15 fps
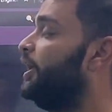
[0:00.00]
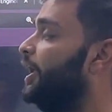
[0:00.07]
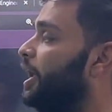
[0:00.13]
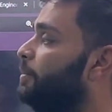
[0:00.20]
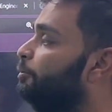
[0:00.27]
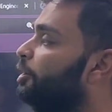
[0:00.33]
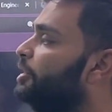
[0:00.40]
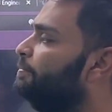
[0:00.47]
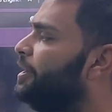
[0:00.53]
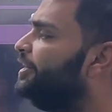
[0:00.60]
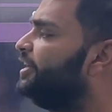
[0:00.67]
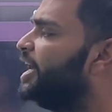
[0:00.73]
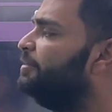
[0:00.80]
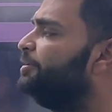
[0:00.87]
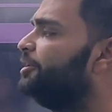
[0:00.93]
MOL
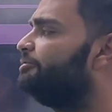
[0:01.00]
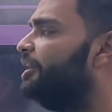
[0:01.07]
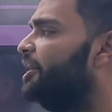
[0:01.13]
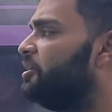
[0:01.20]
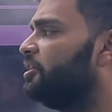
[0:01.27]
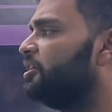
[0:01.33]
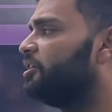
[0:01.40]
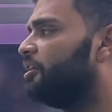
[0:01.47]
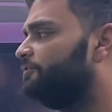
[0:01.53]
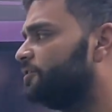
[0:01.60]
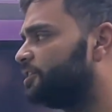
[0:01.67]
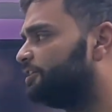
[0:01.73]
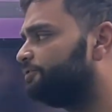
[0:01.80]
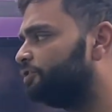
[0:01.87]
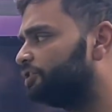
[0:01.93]
Maritime required third
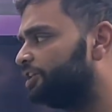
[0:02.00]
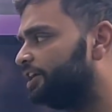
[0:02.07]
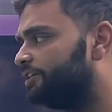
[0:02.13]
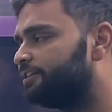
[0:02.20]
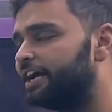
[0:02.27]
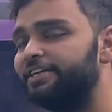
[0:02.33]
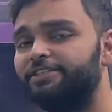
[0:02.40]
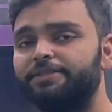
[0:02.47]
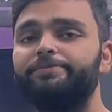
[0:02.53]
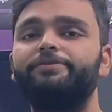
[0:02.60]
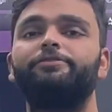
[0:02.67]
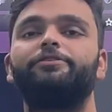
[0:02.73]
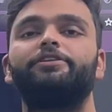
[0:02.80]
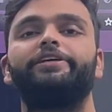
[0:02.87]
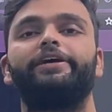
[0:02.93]
officer for their dry ships,
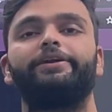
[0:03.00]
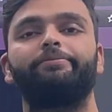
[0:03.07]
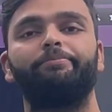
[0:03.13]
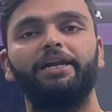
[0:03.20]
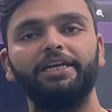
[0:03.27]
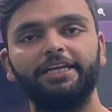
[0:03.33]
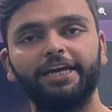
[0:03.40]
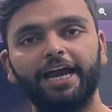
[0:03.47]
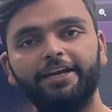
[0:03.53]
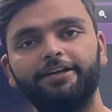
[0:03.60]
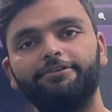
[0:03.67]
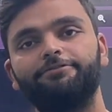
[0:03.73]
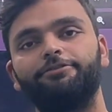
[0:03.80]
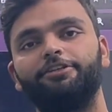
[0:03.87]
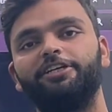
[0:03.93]
for their bulk carrier,
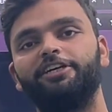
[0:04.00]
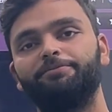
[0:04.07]
for their